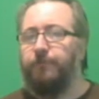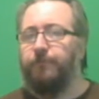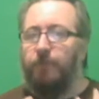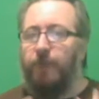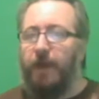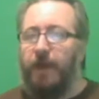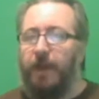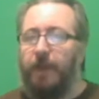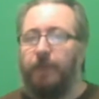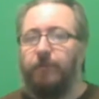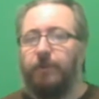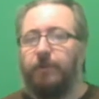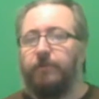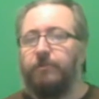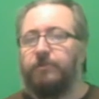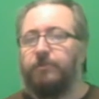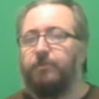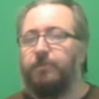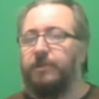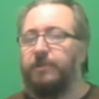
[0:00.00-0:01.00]
Ryan
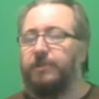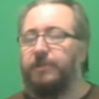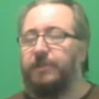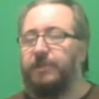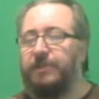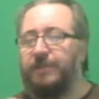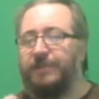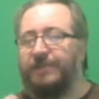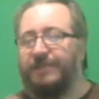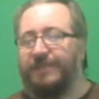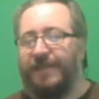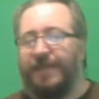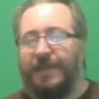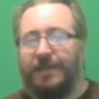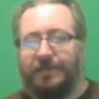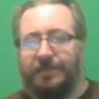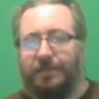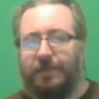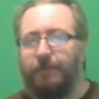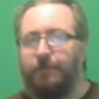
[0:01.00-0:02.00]
Reynolds plays the
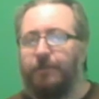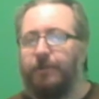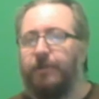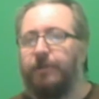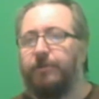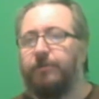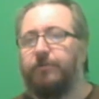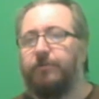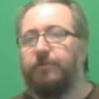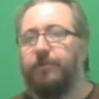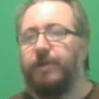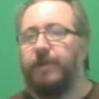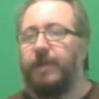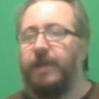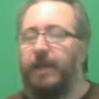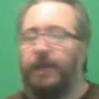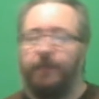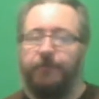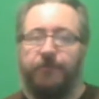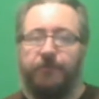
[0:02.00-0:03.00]
exact same character in
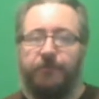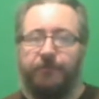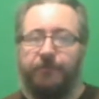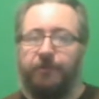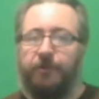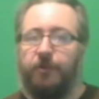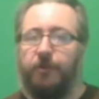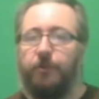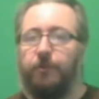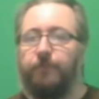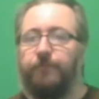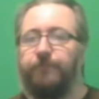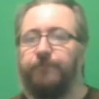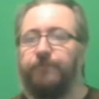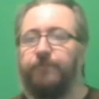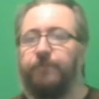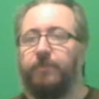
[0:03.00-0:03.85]
every film,